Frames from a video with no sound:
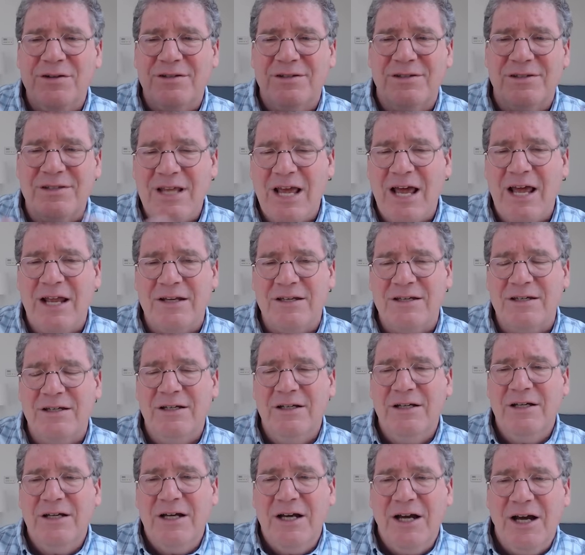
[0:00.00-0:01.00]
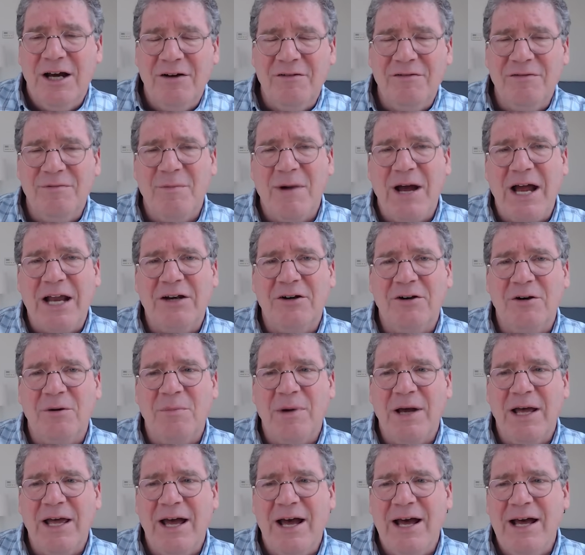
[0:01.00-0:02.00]
set of
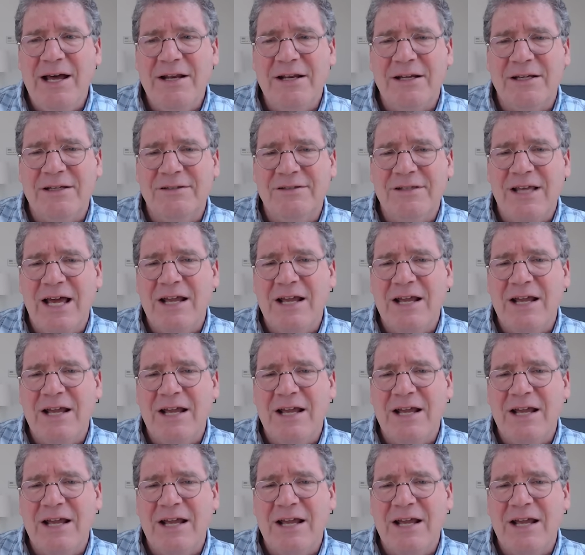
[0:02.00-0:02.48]
microbiota.